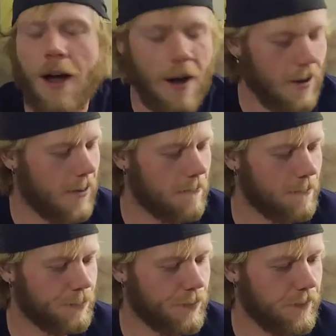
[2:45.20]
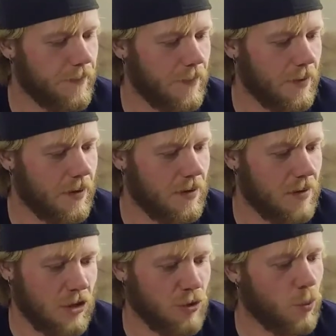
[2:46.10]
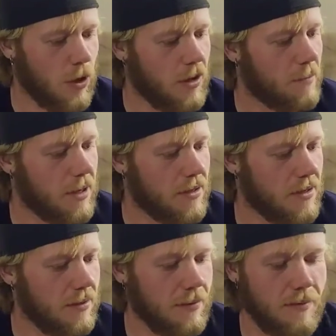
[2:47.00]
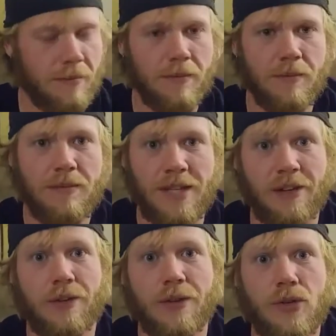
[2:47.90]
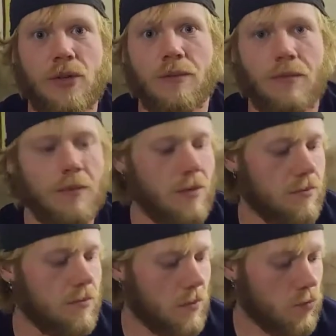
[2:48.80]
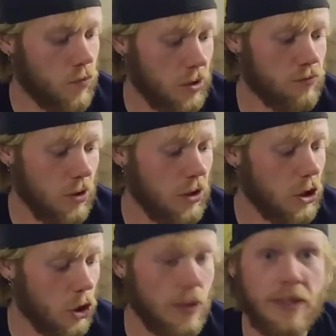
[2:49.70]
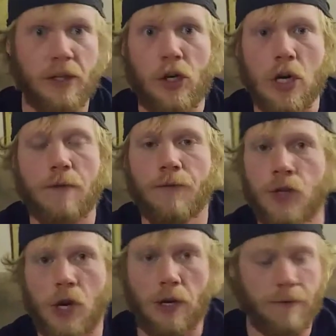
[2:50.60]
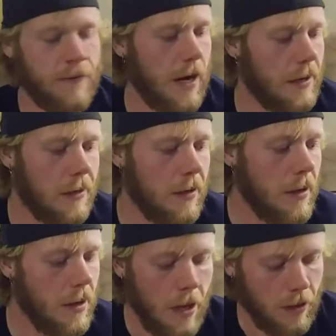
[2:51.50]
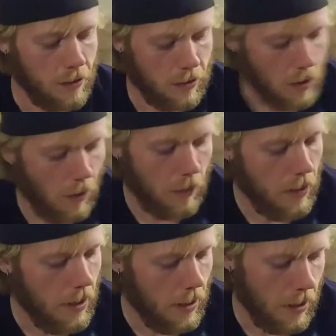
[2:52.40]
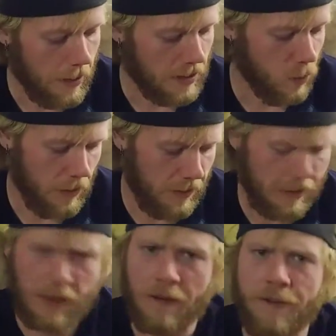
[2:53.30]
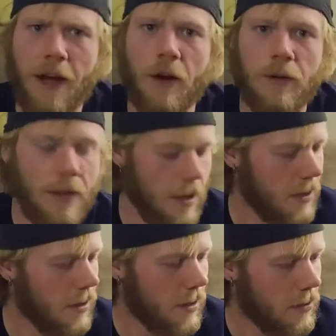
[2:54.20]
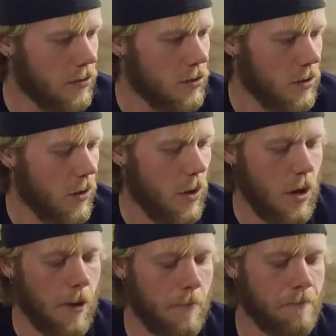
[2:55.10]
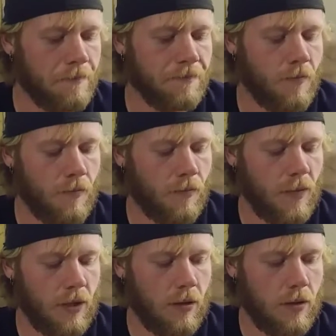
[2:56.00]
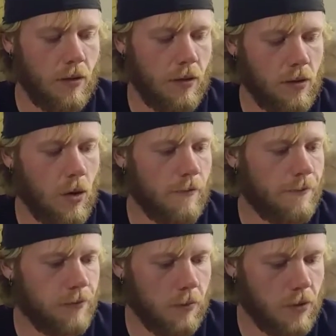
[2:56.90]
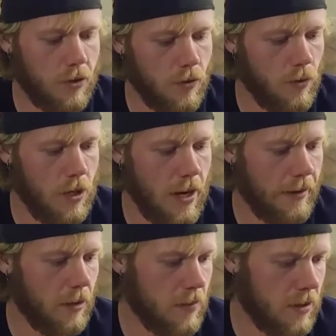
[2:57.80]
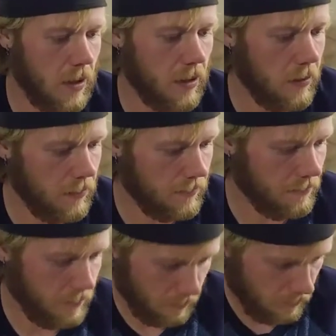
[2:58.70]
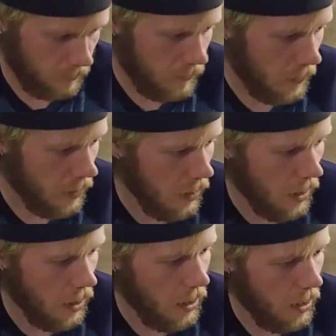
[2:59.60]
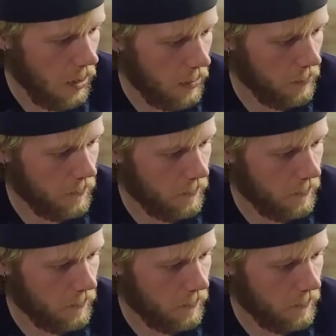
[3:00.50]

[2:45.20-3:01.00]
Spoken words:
It's actually one of the best tinders, or a really good tinder for starting fire. So that's one thing they left out. So let's go ahead and flip to the item side. As